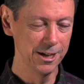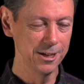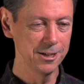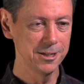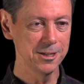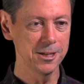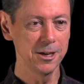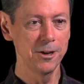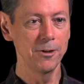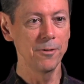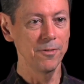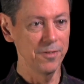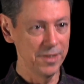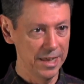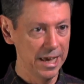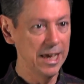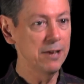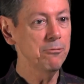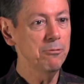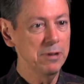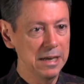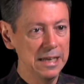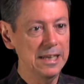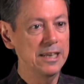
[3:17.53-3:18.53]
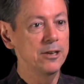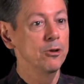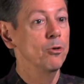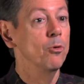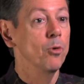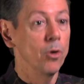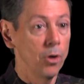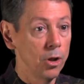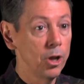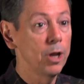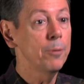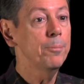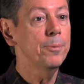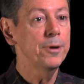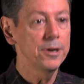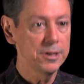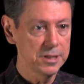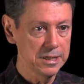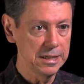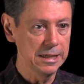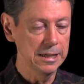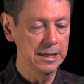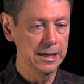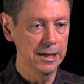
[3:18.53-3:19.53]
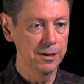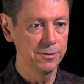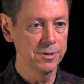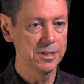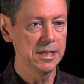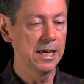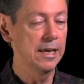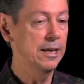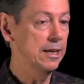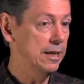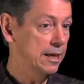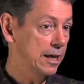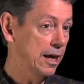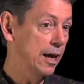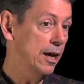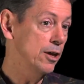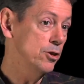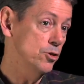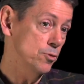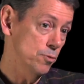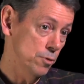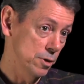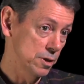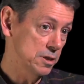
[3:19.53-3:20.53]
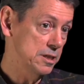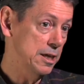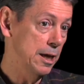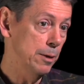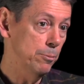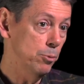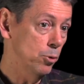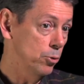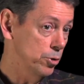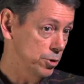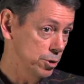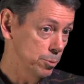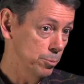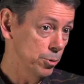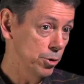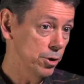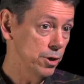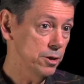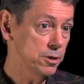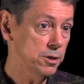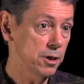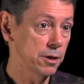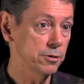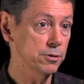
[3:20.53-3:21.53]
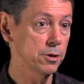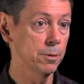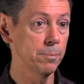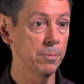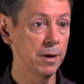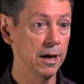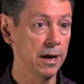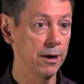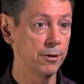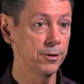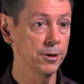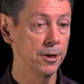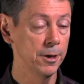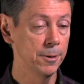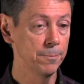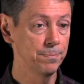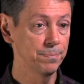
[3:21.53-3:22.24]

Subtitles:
So then we need to roll up our sleeves and engage, for example, what the Buddha talked about